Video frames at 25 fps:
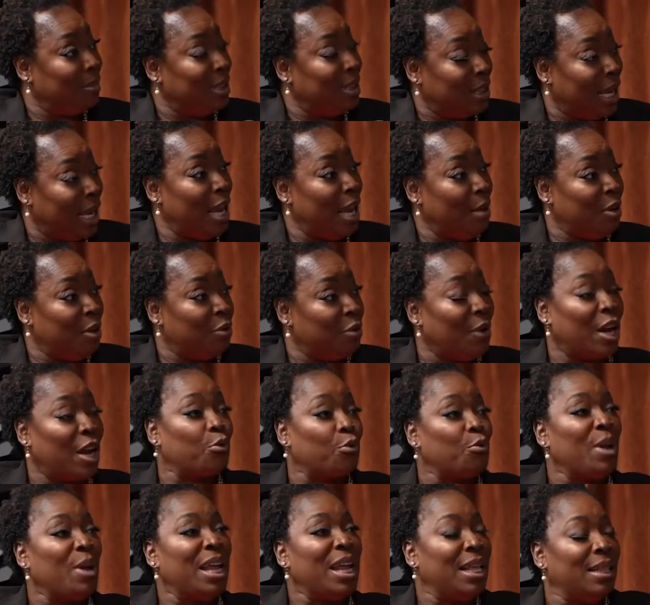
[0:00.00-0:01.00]
Gaming, right?
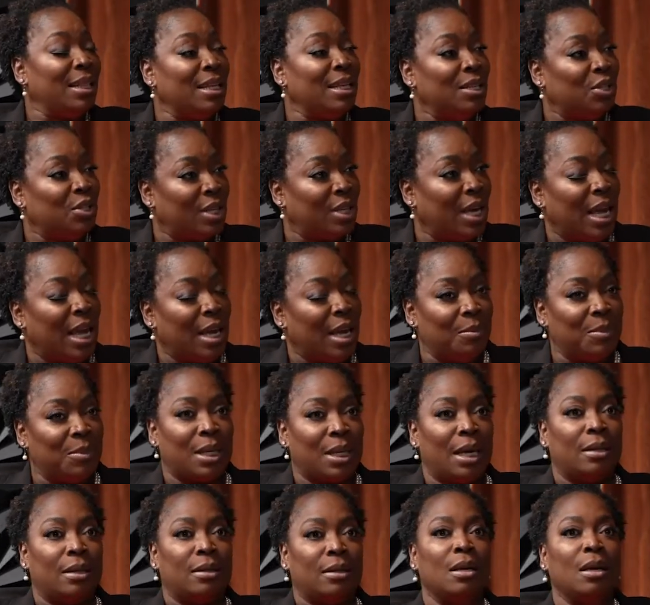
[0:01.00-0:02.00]
Creating these games
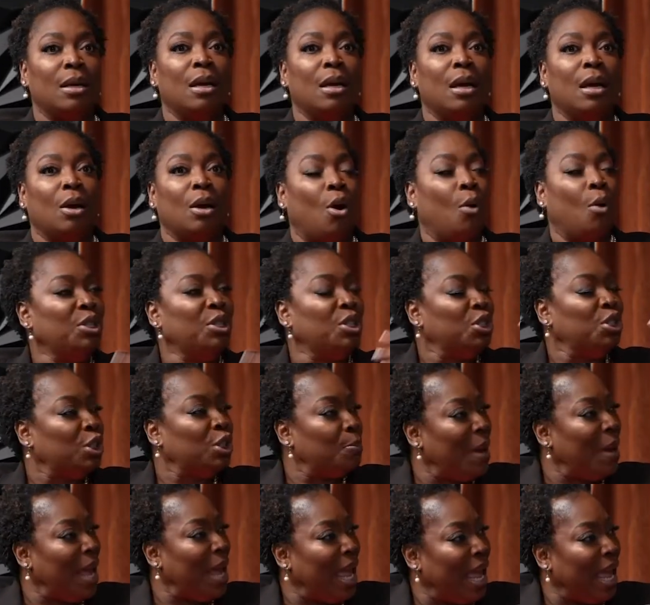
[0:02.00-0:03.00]
and going to
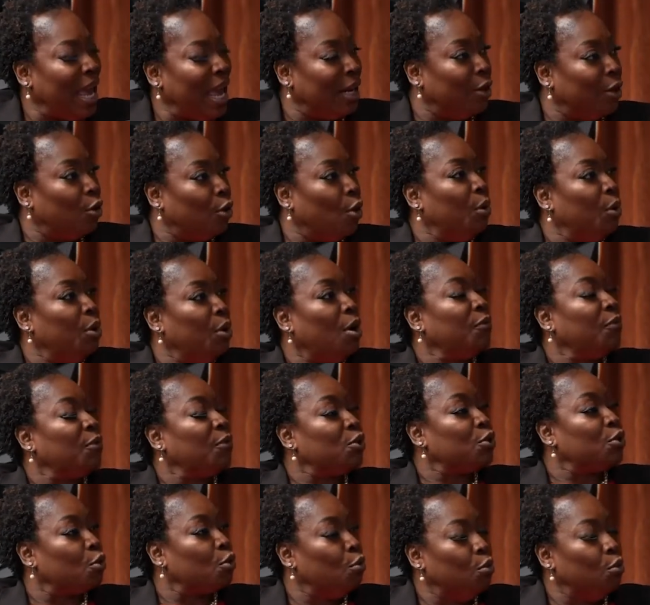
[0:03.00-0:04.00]
Japan and going off to
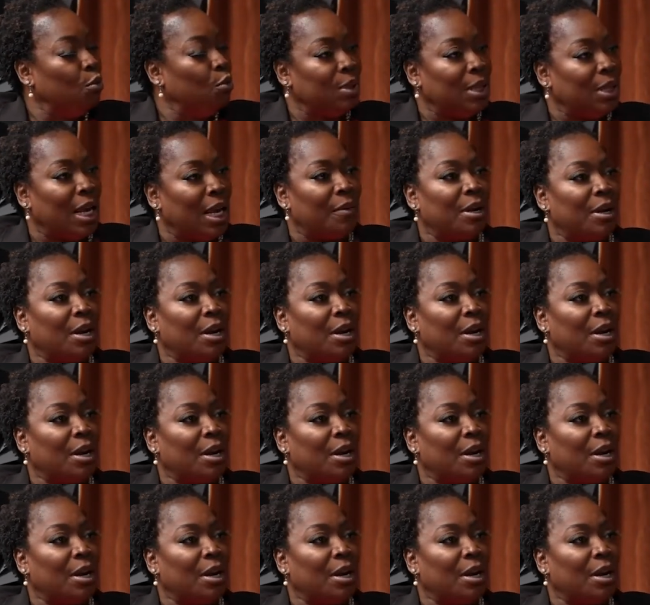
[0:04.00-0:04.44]
school there.